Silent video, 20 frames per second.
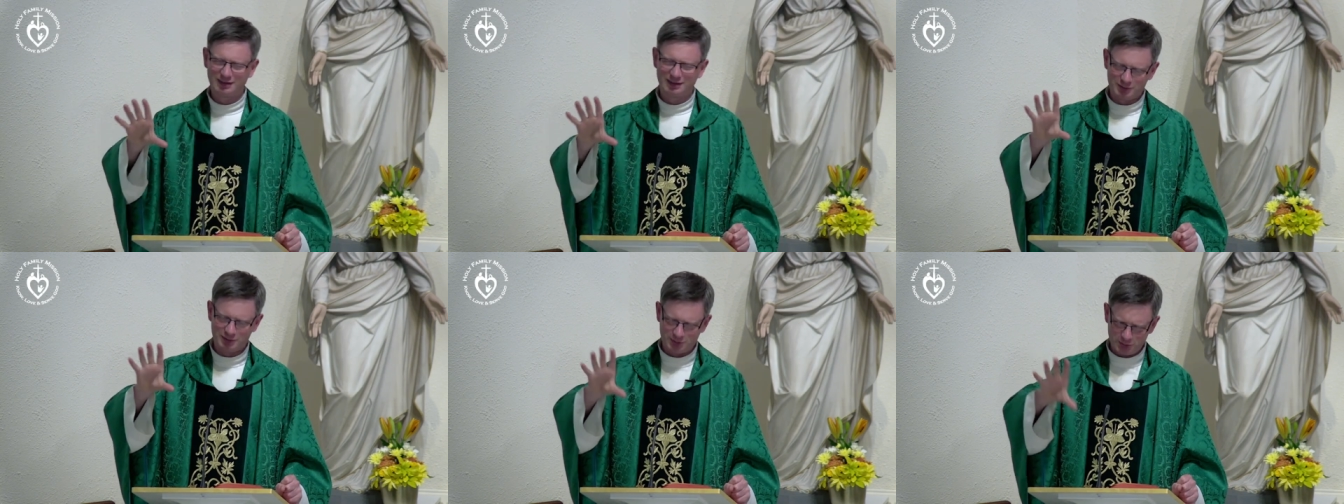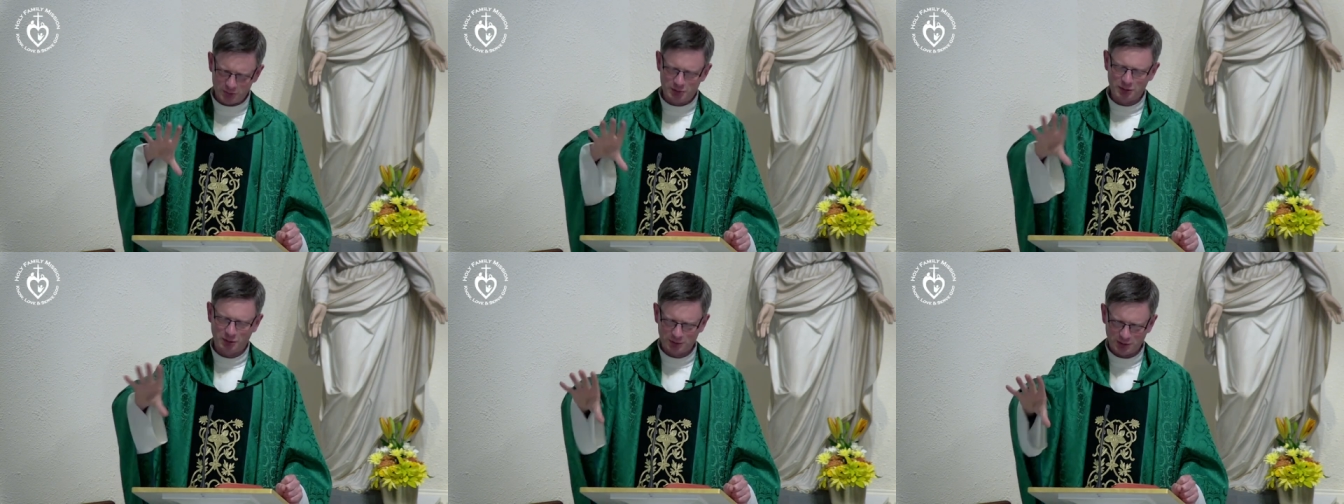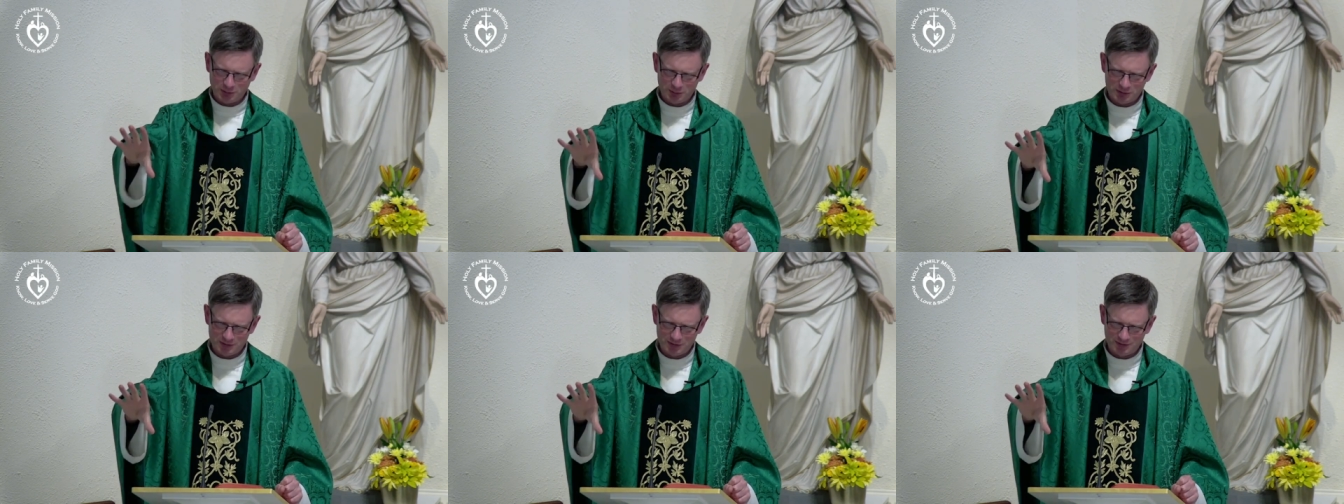Do
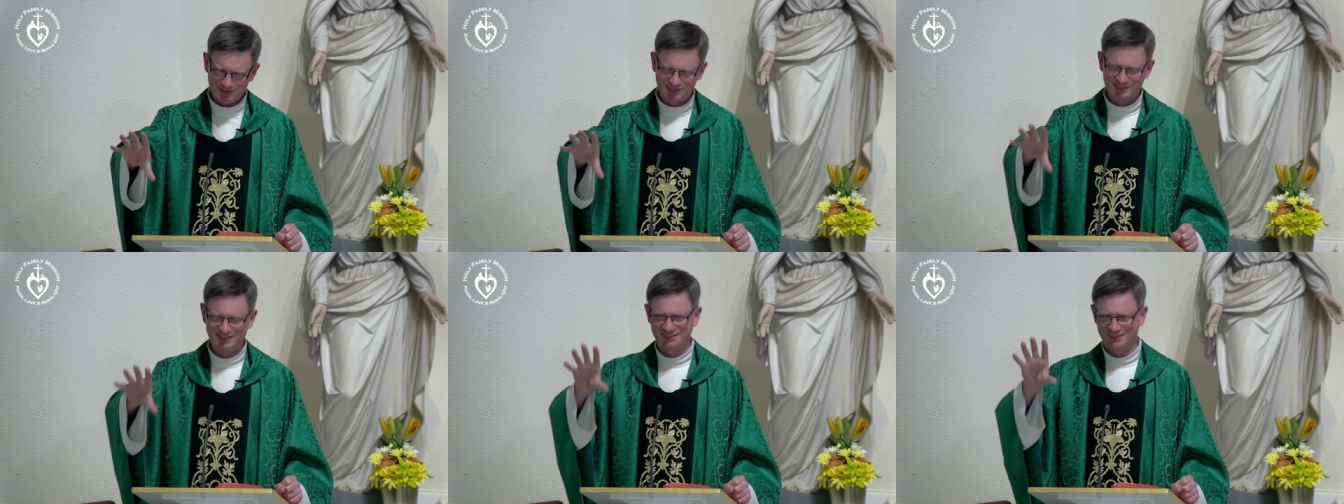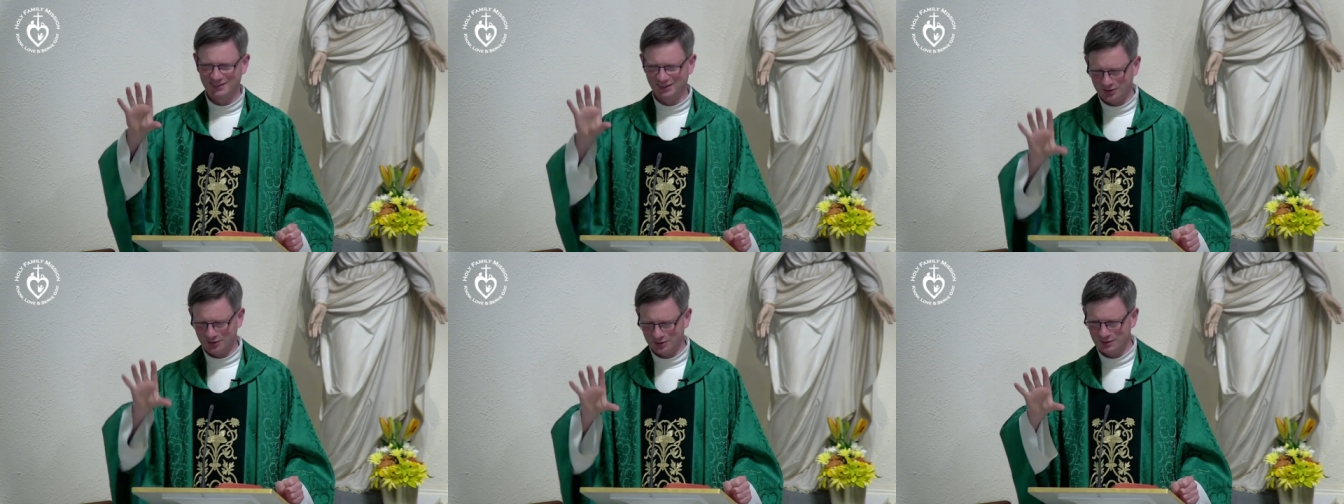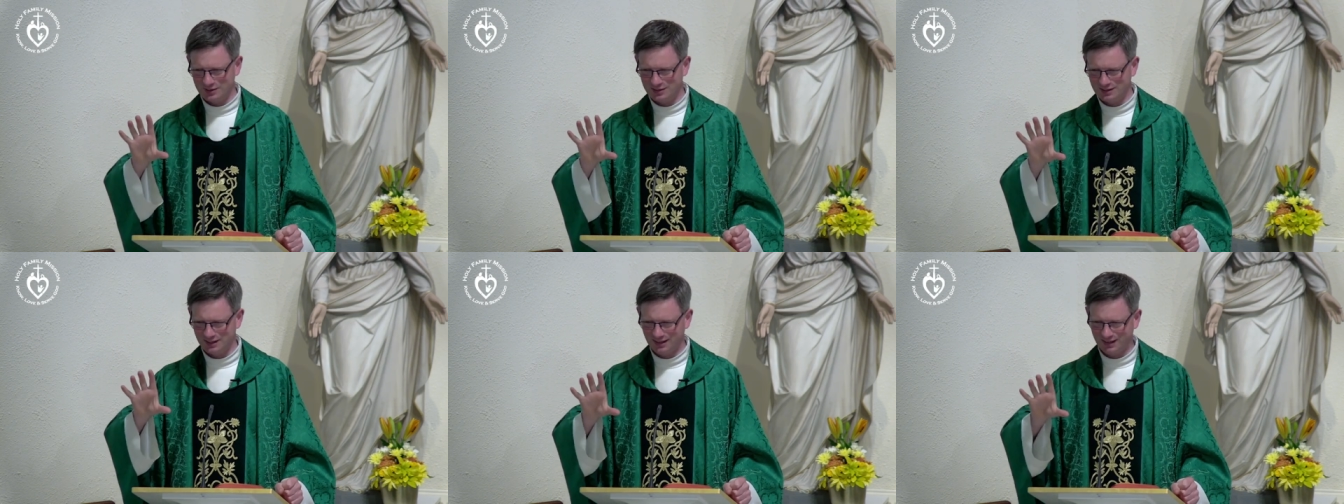sometimes. Not
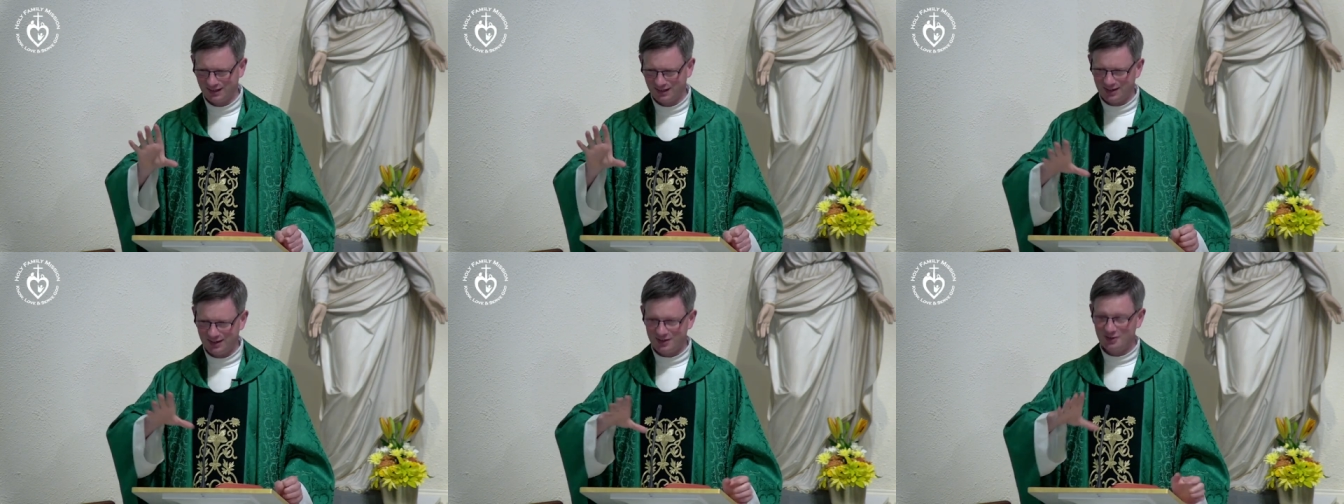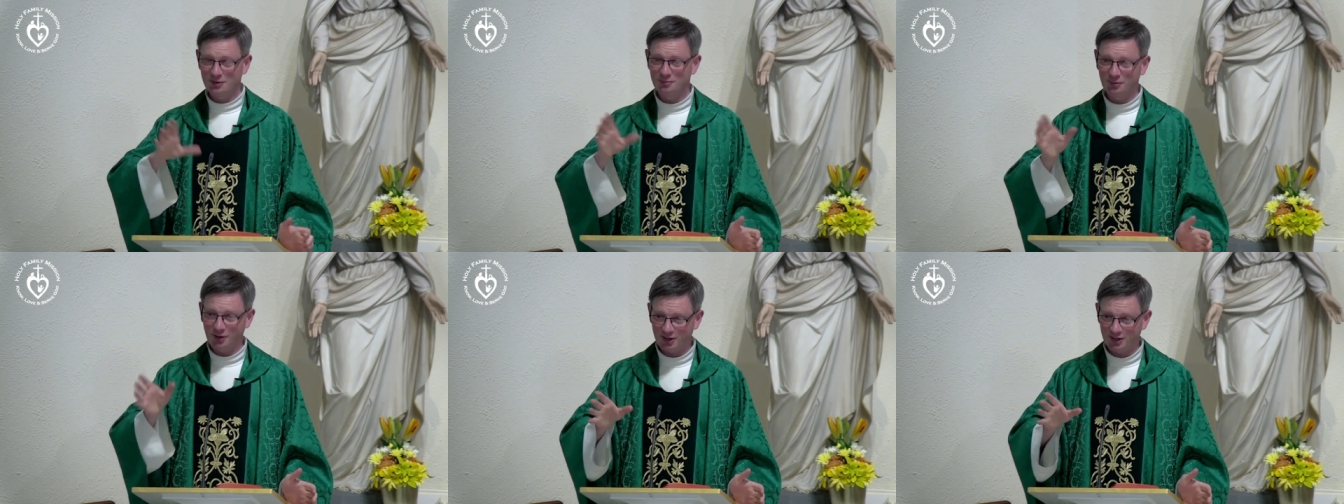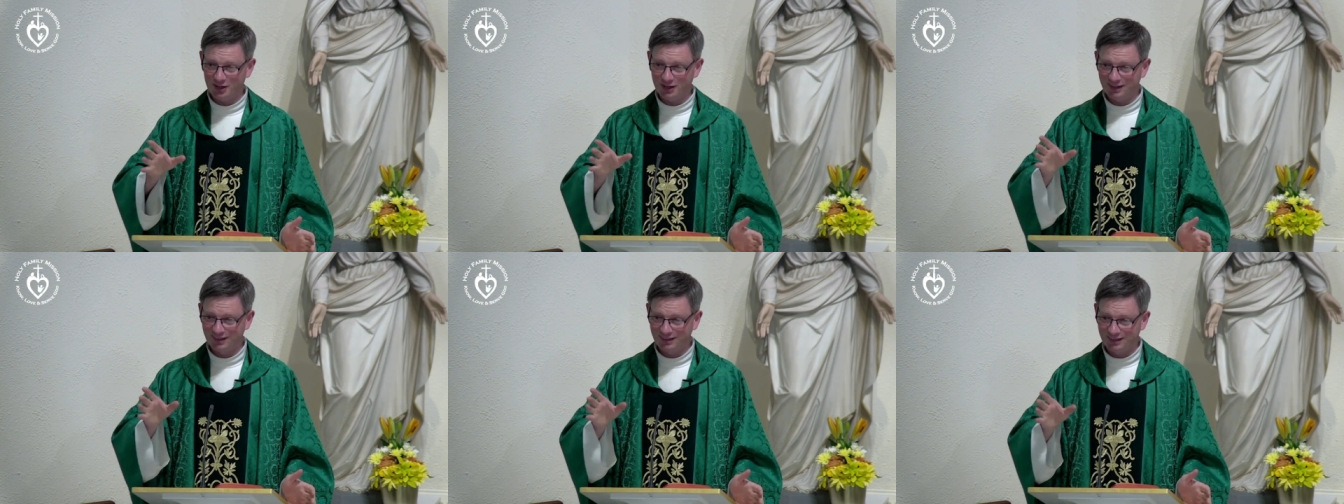always. Good
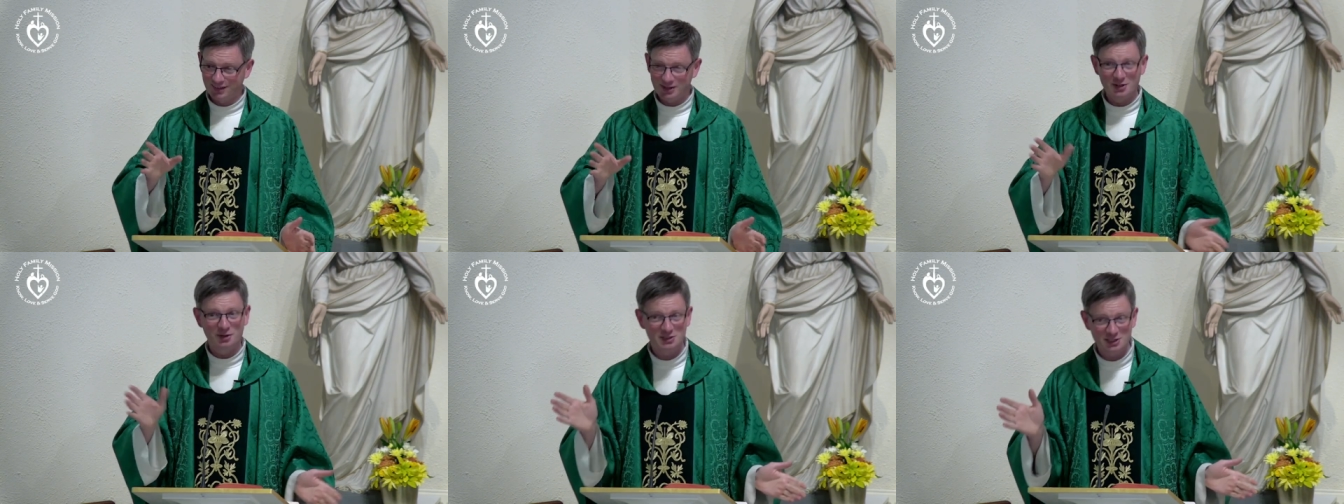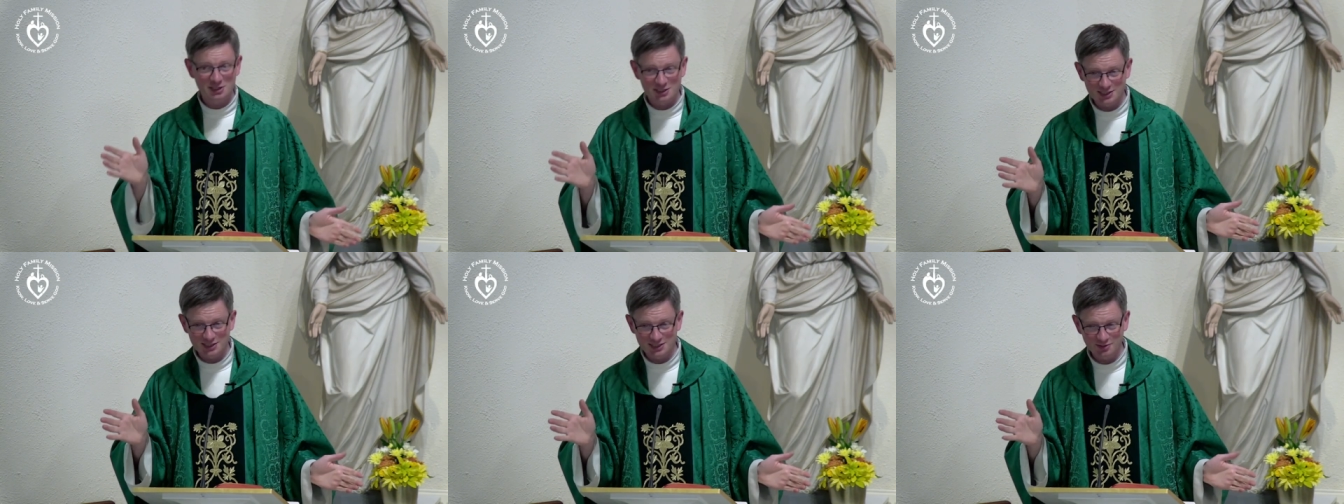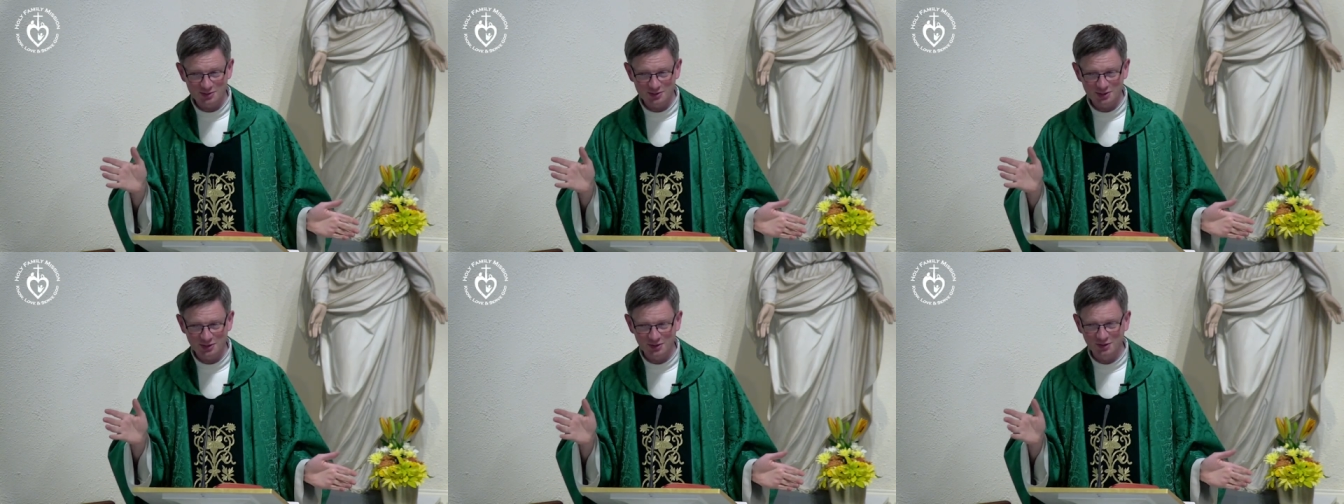morning. You know Jesus loves
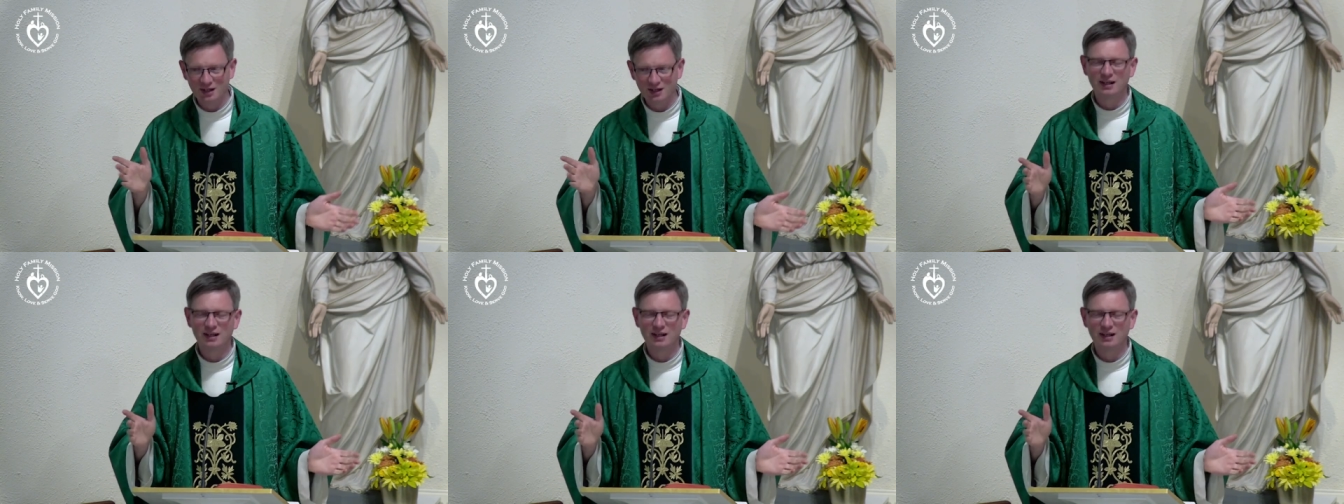you.